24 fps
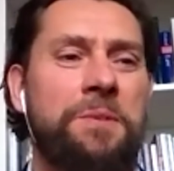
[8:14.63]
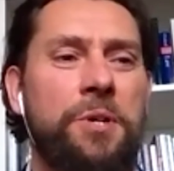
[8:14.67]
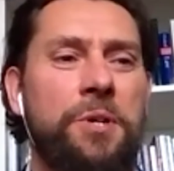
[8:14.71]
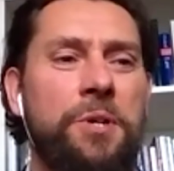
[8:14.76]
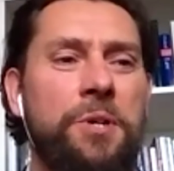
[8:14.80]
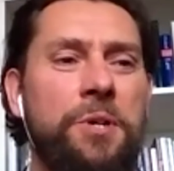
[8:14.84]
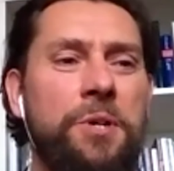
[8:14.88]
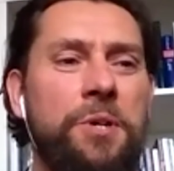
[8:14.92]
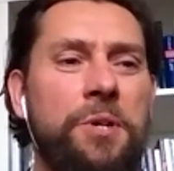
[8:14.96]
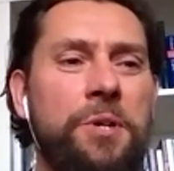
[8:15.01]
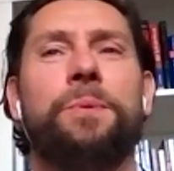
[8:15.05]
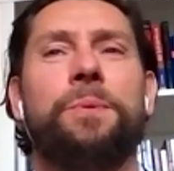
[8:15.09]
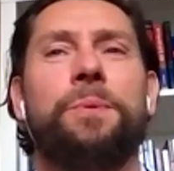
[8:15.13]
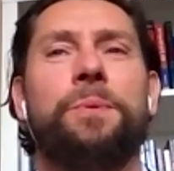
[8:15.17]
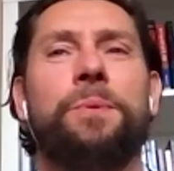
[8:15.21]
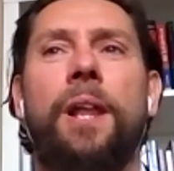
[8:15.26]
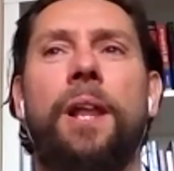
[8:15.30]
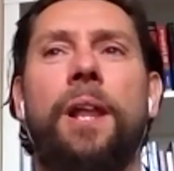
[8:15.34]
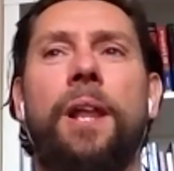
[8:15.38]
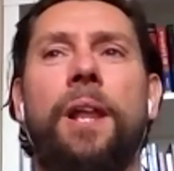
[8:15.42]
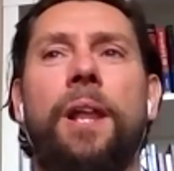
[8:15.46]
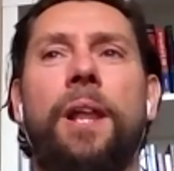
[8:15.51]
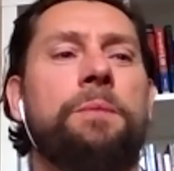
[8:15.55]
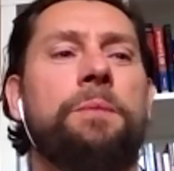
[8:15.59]
would
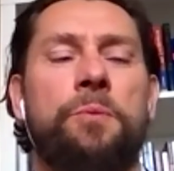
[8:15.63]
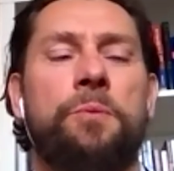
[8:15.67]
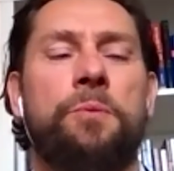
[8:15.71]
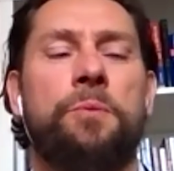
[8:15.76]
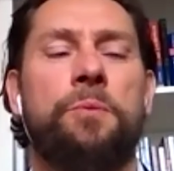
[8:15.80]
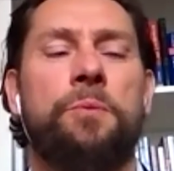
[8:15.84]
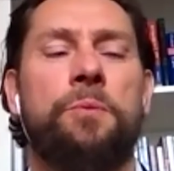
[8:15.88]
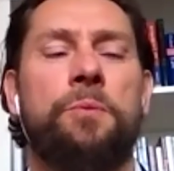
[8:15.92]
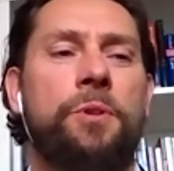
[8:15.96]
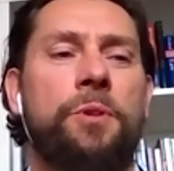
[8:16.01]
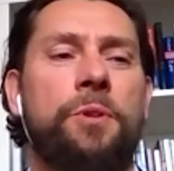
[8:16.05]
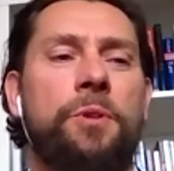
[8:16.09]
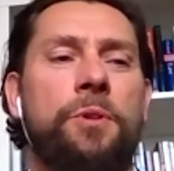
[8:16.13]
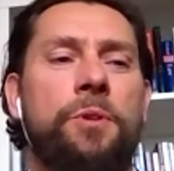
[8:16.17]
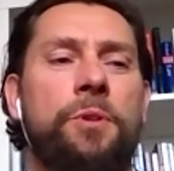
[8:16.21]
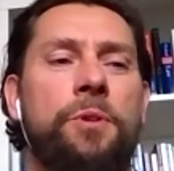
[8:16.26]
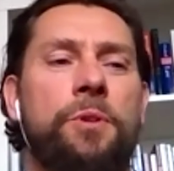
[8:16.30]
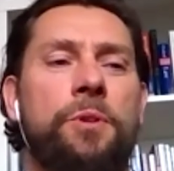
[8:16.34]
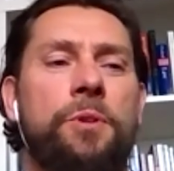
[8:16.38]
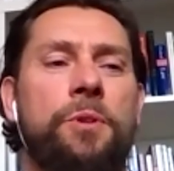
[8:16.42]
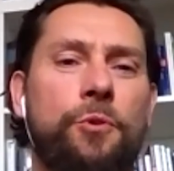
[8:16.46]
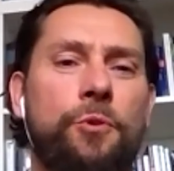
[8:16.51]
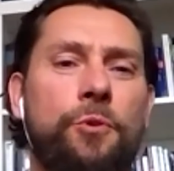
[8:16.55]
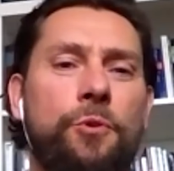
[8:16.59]
align with what the Lord's called me to
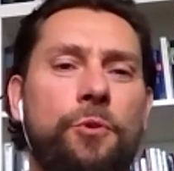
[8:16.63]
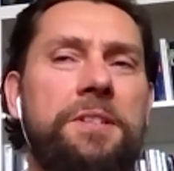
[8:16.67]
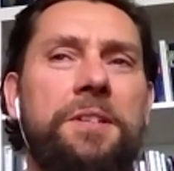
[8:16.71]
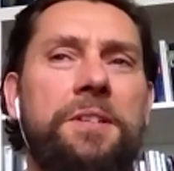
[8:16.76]
do.